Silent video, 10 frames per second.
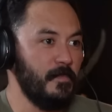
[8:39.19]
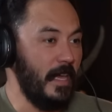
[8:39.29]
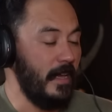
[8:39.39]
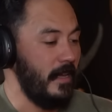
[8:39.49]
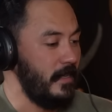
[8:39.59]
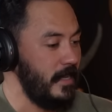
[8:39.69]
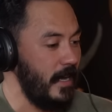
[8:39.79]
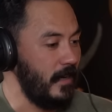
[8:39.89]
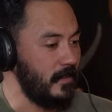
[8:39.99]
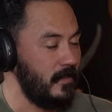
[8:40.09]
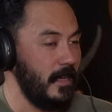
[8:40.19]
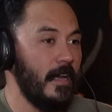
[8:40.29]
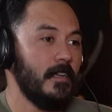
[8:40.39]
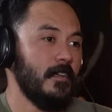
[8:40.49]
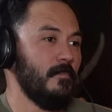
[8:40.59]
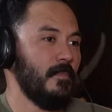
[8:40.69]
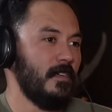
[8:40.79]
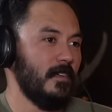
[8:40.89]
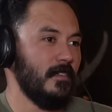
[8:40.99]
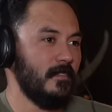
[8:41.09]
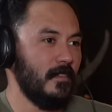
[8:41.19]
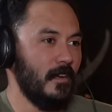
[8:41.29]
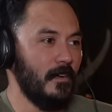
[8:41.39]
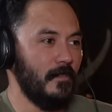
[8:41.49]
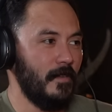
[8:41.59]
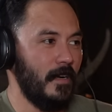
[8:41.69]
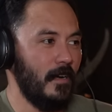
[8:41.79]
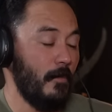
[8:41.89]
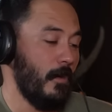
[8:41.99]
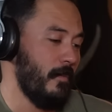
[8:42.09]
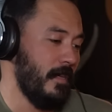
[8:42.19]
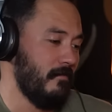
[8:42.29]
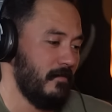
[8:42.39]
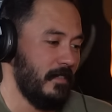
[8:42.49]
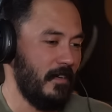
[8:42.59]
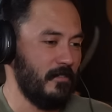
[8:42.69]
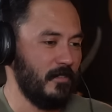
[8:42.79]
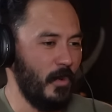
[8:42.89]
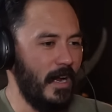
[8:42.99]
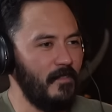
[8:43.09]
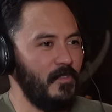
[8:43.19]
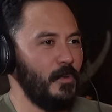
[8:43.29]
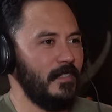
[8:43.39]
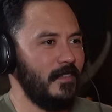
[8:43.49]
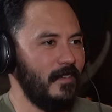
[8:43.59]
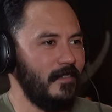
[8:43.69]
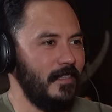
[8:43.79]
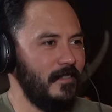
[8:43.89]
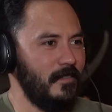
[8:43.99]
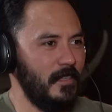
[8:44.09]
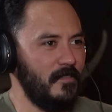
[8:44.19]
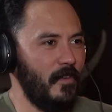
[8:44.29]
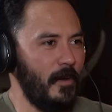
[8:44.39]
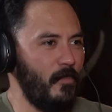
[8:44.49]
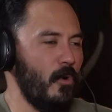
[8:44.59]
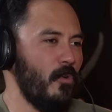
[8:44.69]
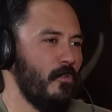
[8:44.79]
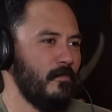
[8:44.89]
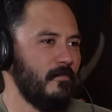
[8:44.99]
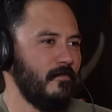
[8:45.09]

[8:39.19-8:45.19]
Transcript: they cannot stand him because of, well, I mean, here's the way I view it, is that he's very pro